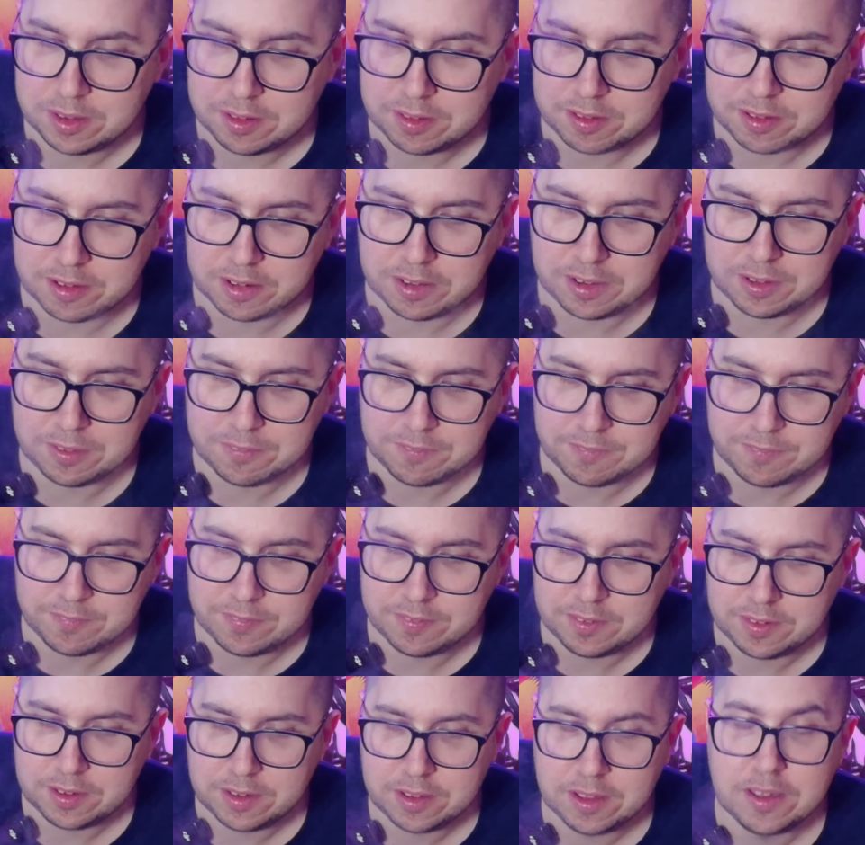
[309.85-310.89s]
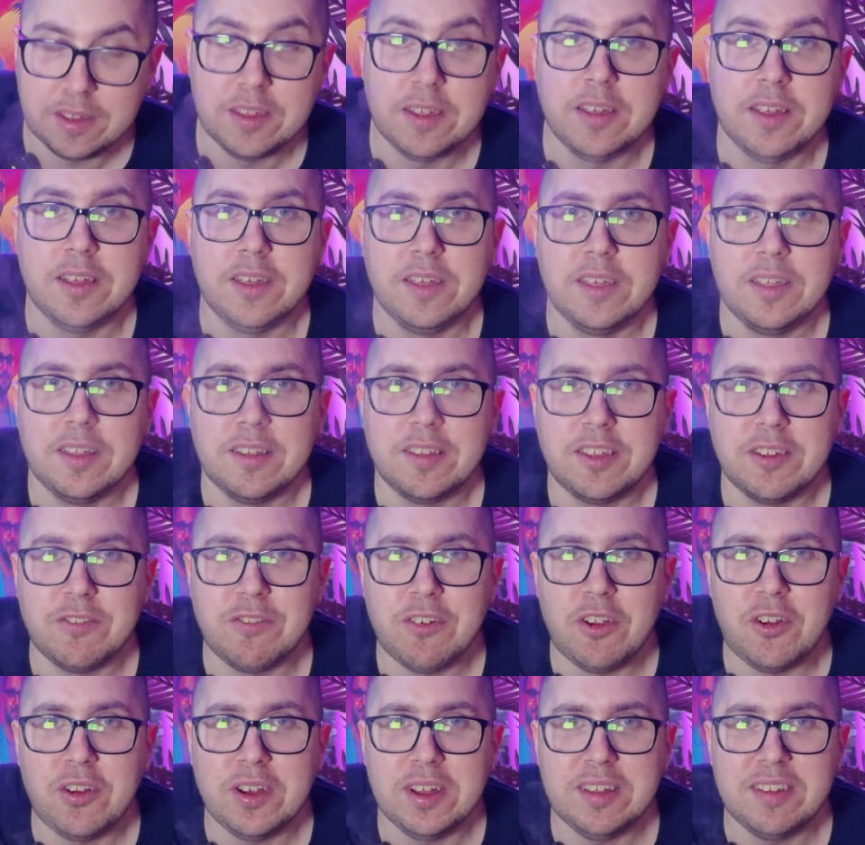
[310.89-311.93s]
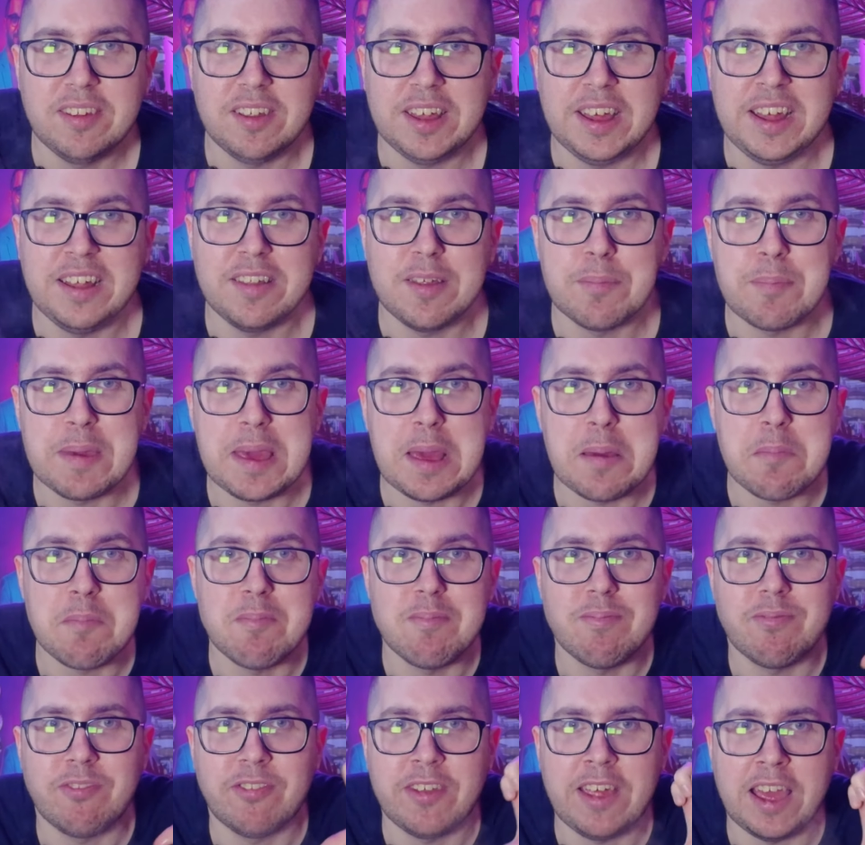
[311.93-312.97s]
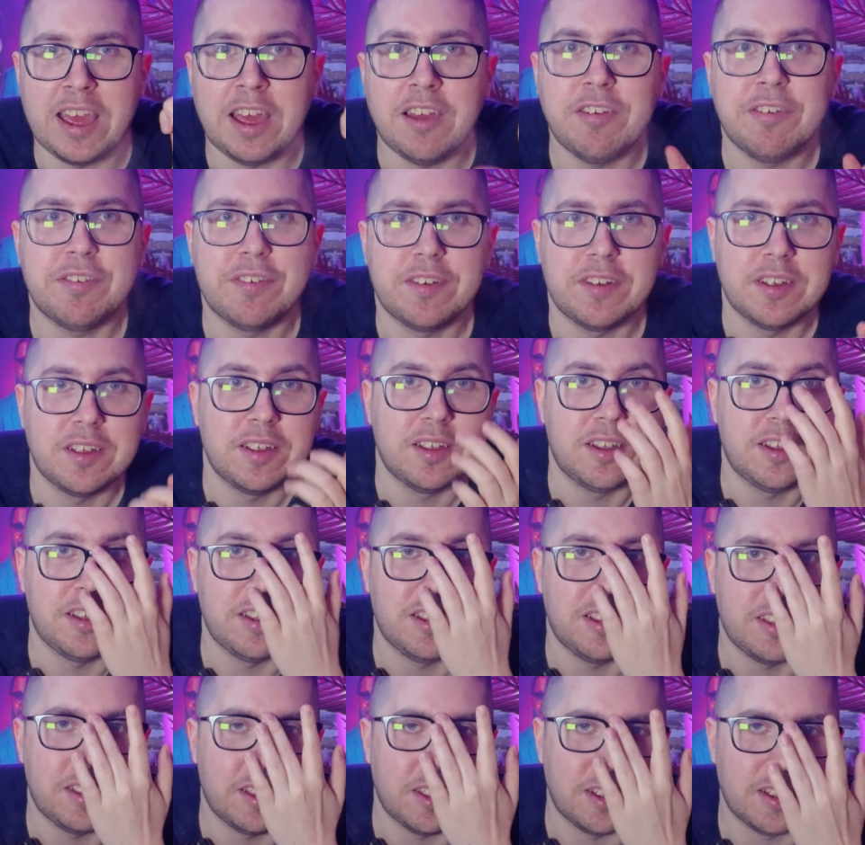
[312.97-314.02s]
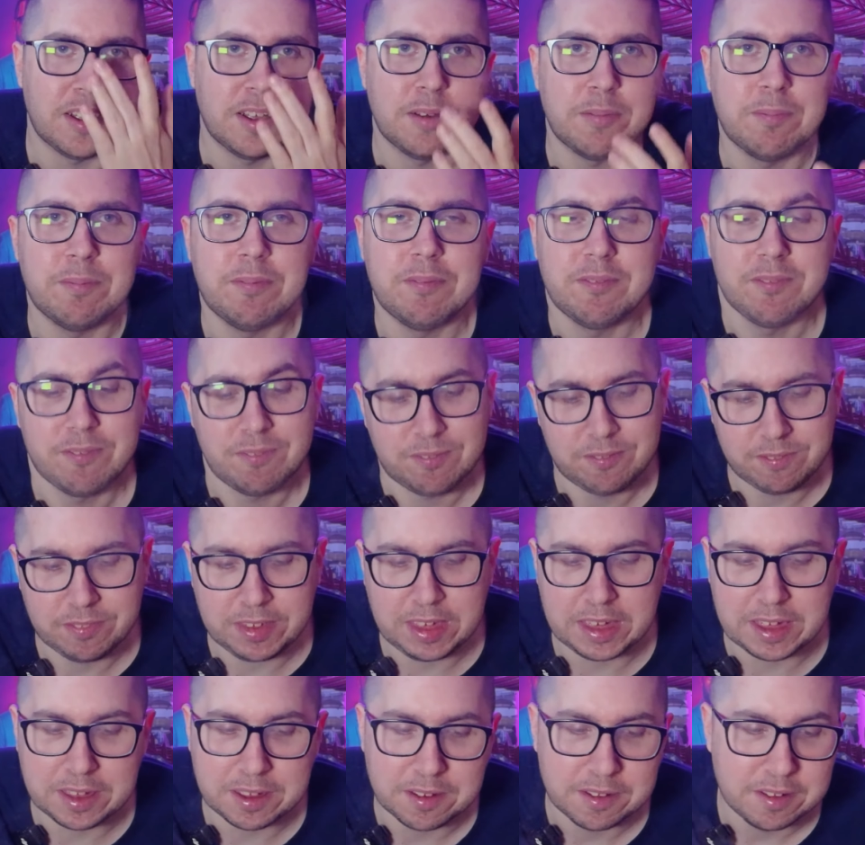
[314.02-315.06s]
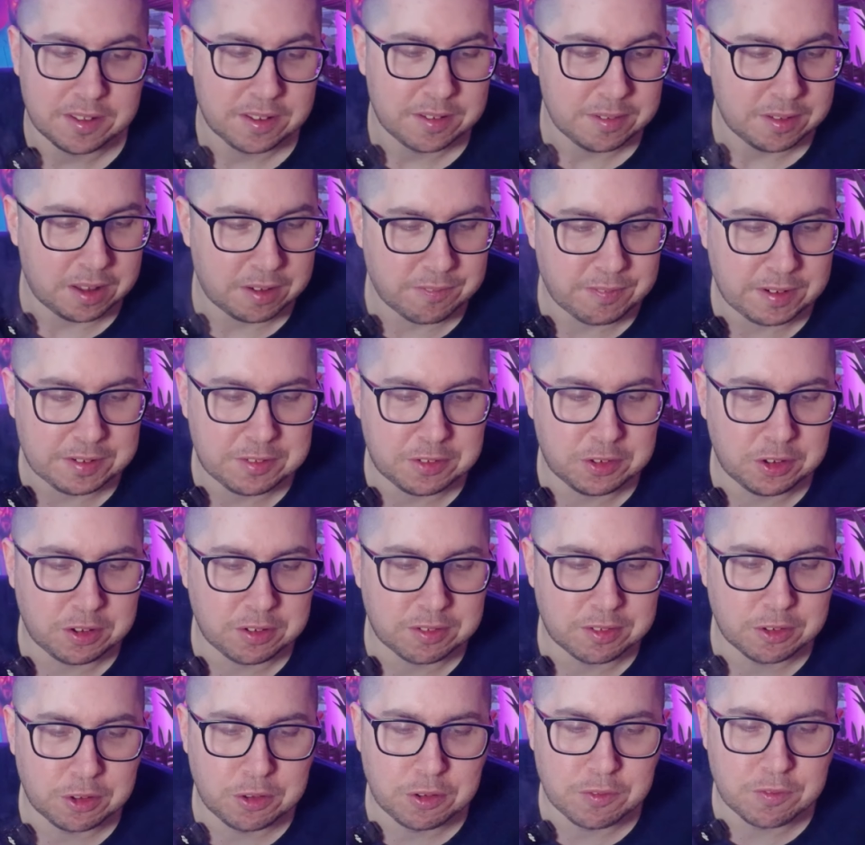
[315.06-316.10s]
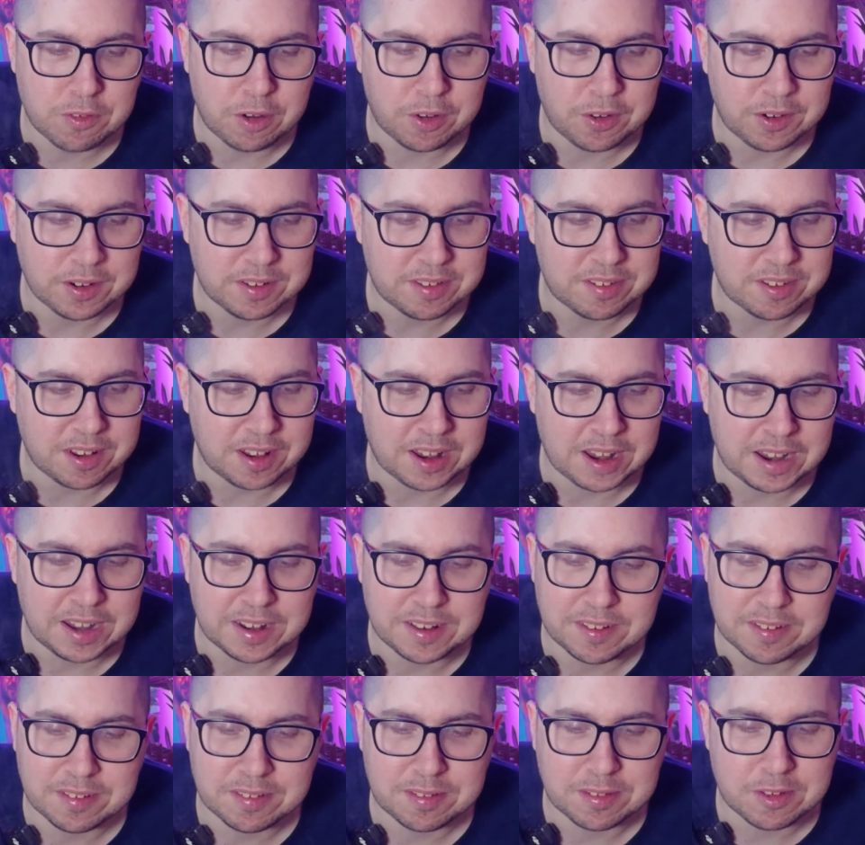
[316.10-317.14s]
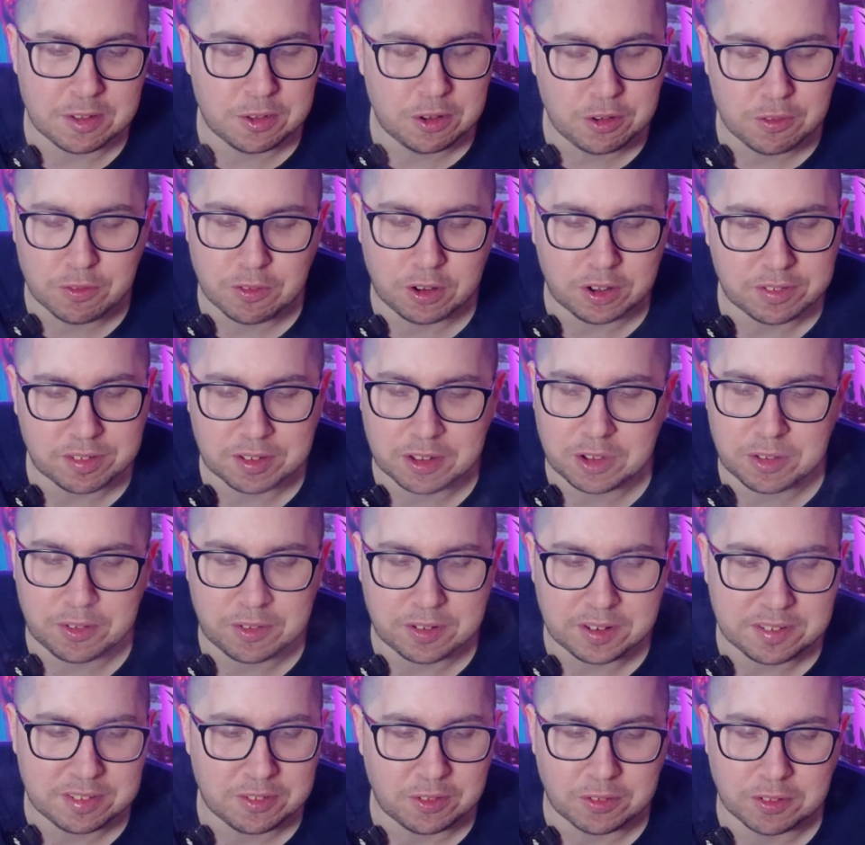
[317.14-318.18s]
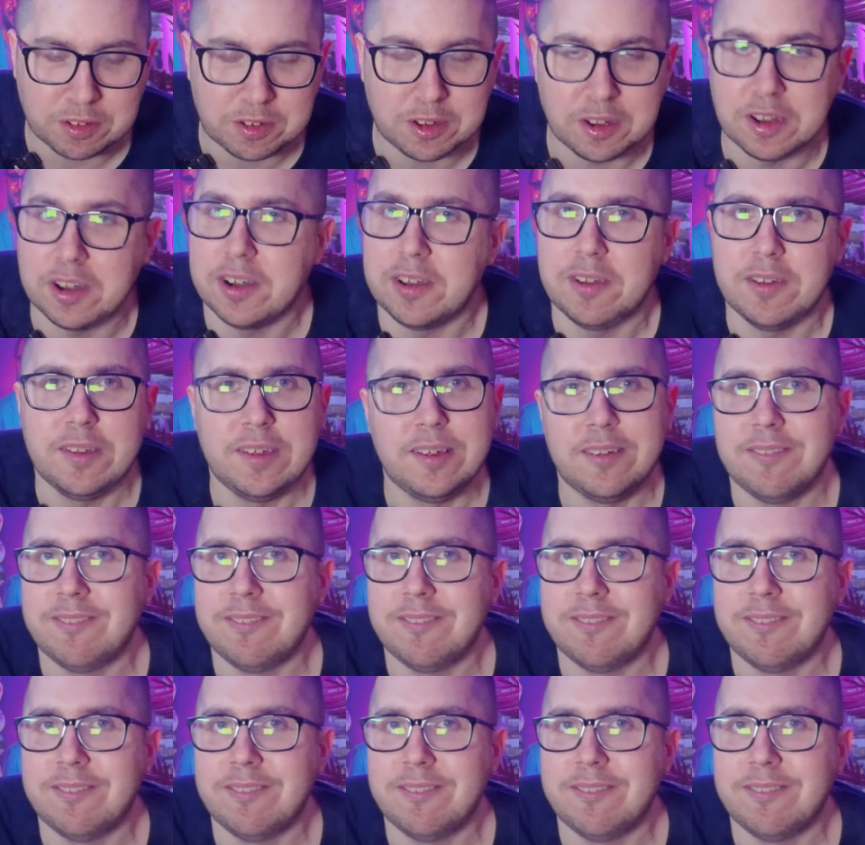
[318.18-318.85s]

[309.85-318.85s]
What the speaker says: So the rice is a bit naff. Yeah, I've had to use new rice, and the new rice I got is not as good.